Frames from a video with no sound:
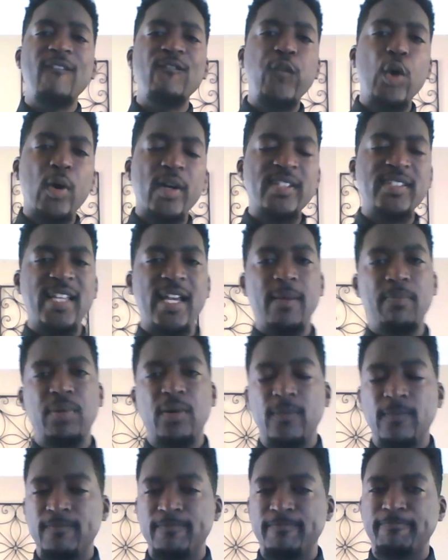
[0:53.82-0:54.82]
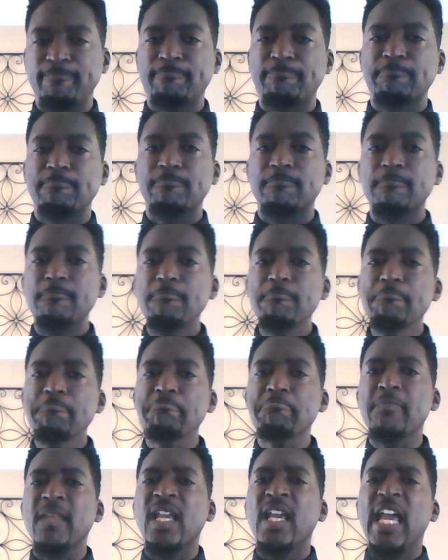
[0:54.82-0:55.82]
For example,
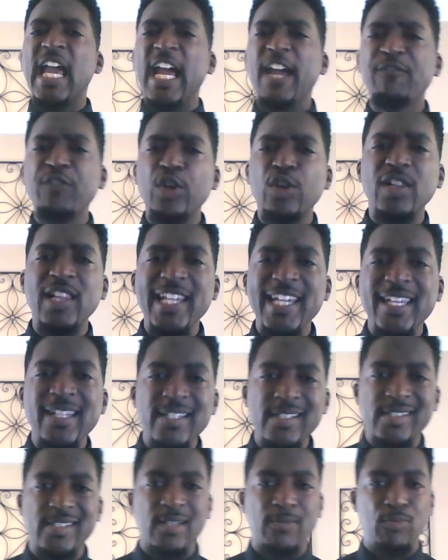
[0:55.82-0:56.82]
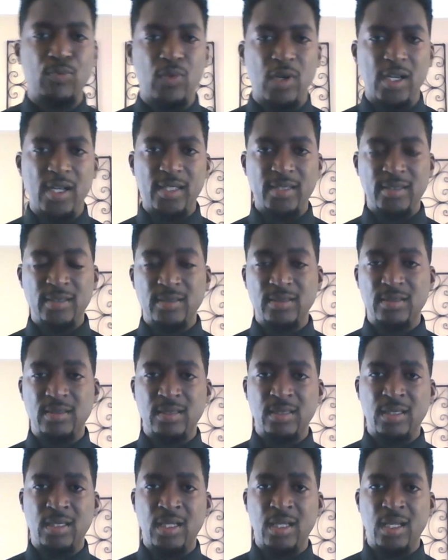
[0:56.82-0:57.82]
if you're leading someone
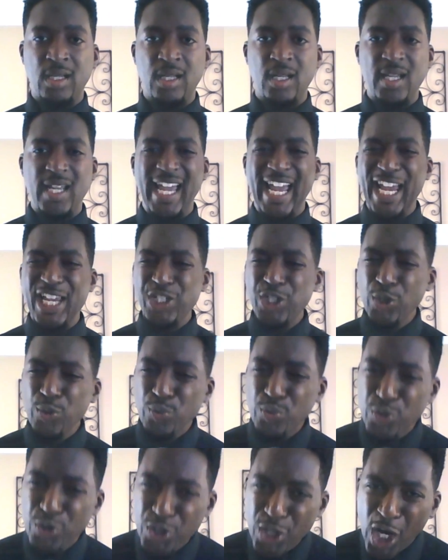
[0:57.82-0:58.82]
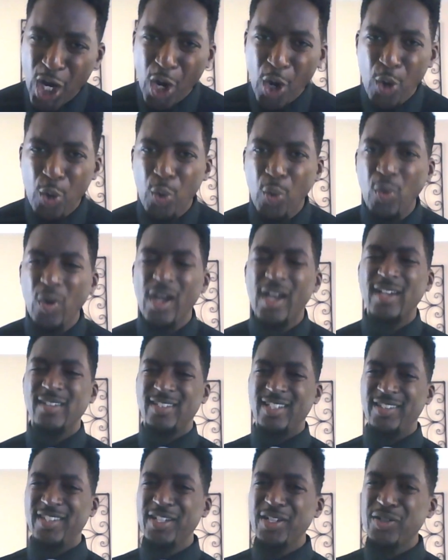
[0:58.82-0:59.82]
and you know
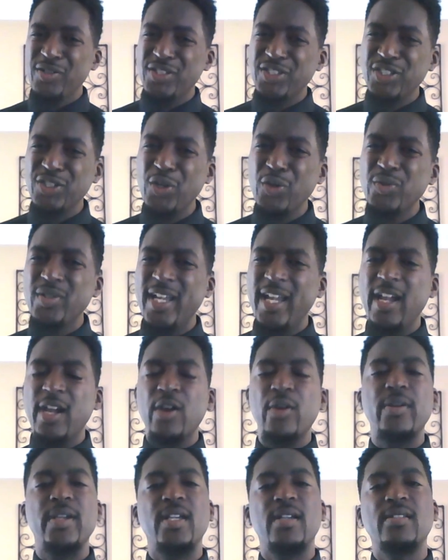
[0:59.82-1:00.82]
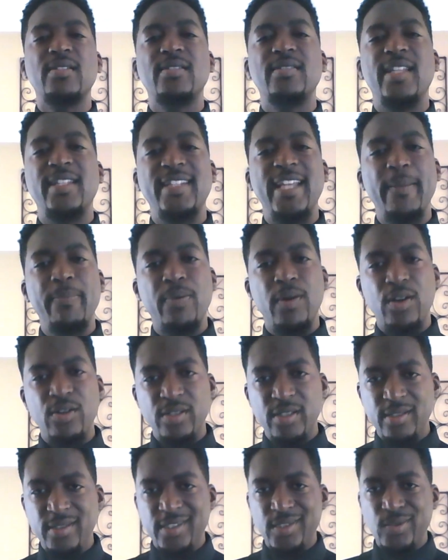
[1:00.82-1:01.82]
that there are certain areas that that
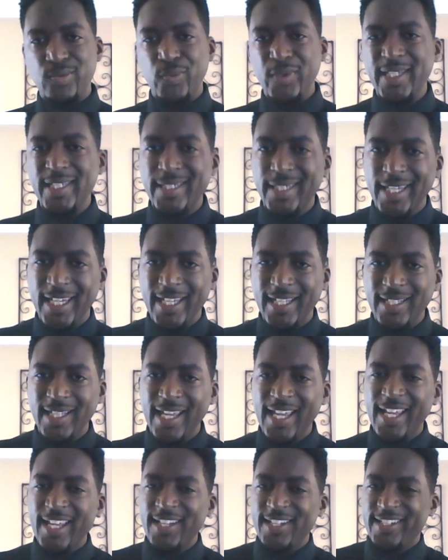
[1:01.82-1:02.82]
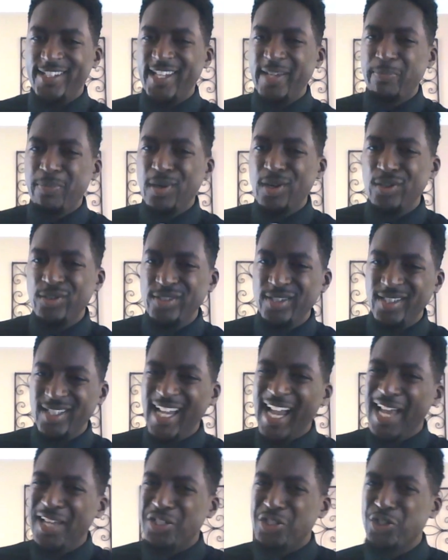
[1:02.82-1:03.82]
person is weak in, that that person
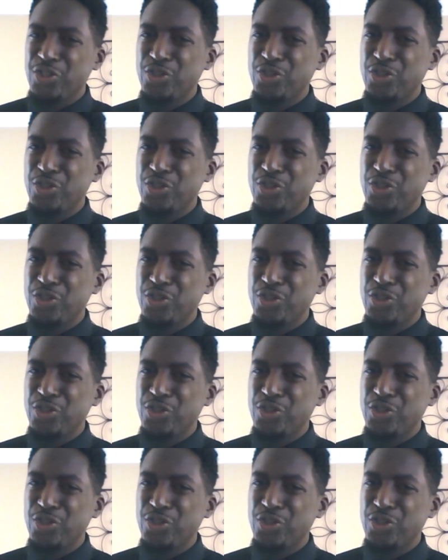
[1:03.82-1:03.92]
kind of